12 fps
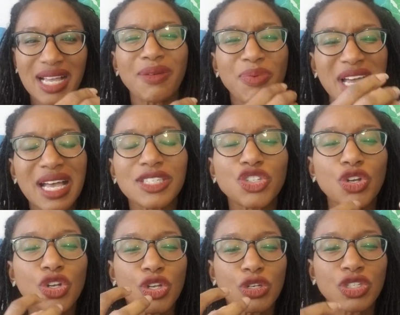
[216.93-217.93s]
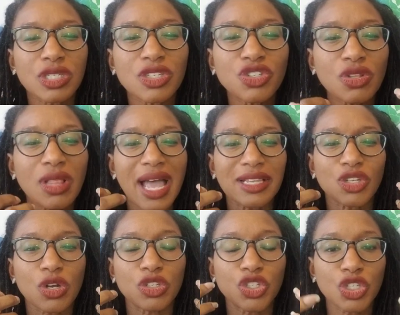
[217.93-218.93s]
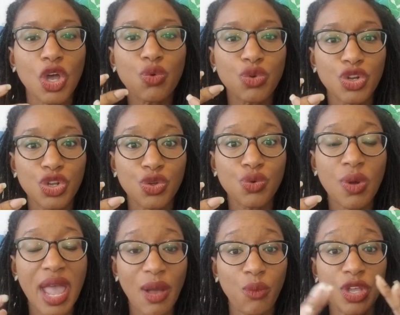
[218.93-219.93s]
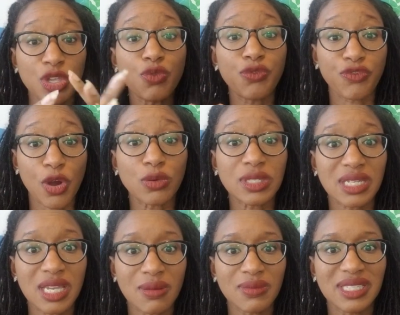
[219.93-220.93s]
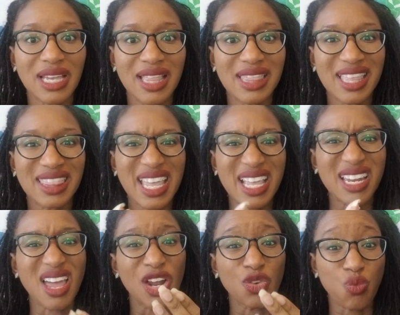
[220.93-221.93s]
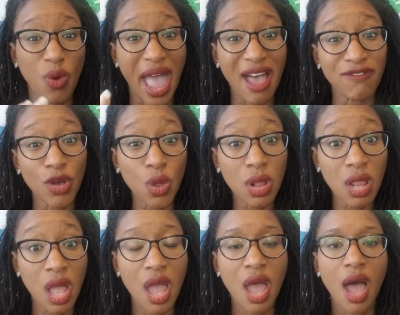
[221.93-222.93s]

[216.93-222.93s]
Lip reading: because your Sisterlocks are so new when you first get them done that they can unravel.